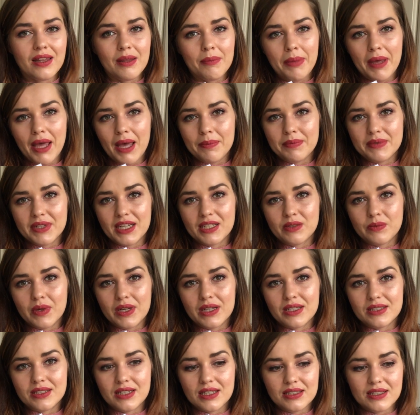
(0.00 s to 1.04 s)
The peptide
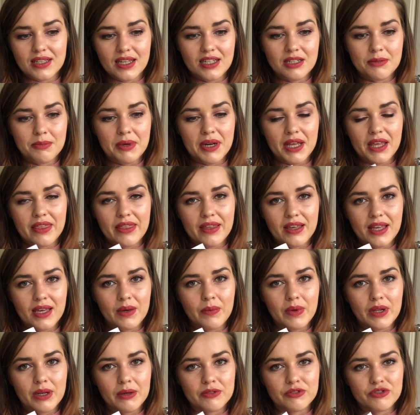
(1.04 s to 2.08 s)
one doesn't, but I think I
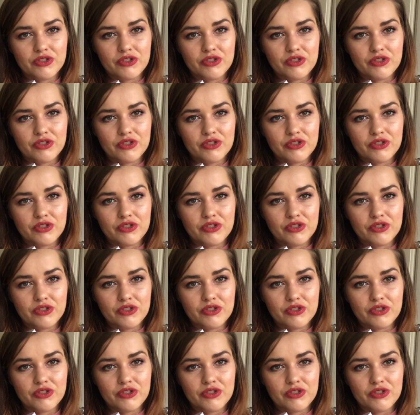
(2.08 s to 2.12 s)
will